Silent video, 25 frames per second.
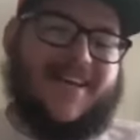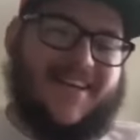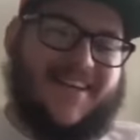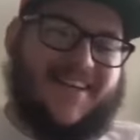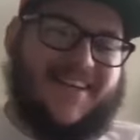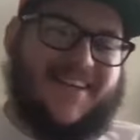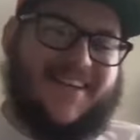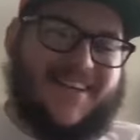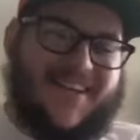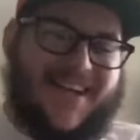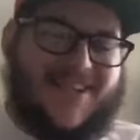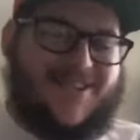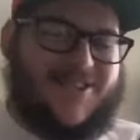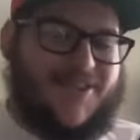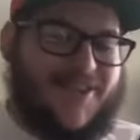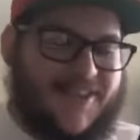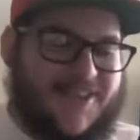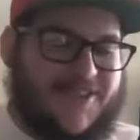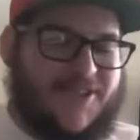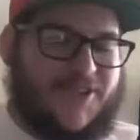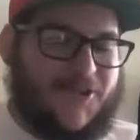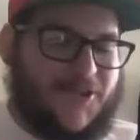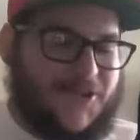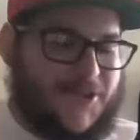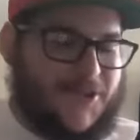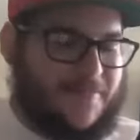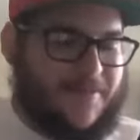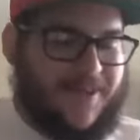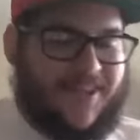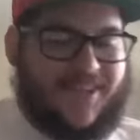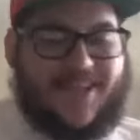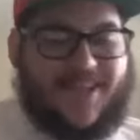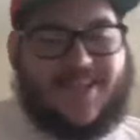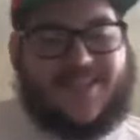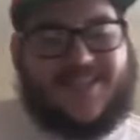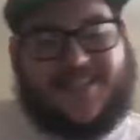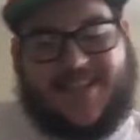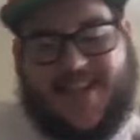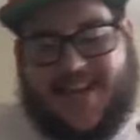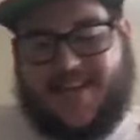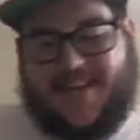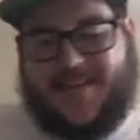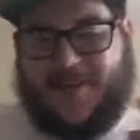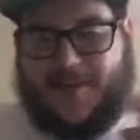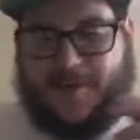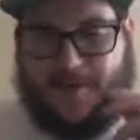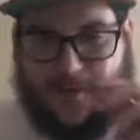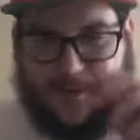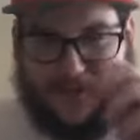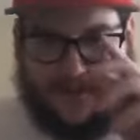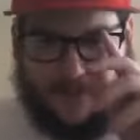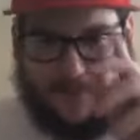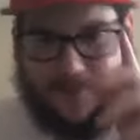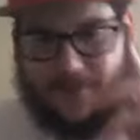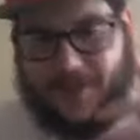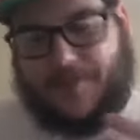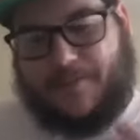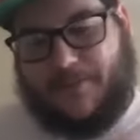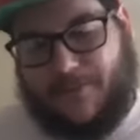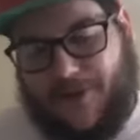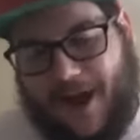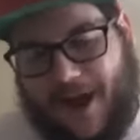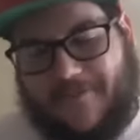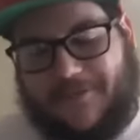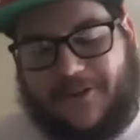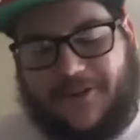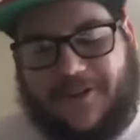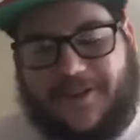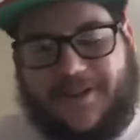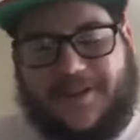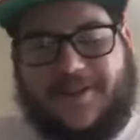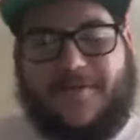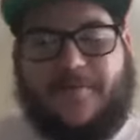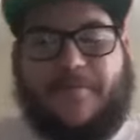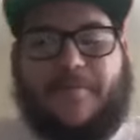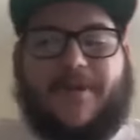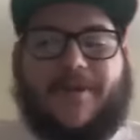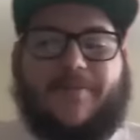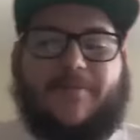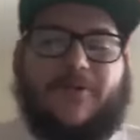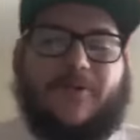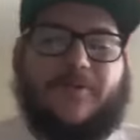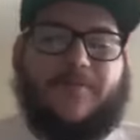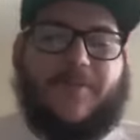That's an exclusive because I said it like privately to people,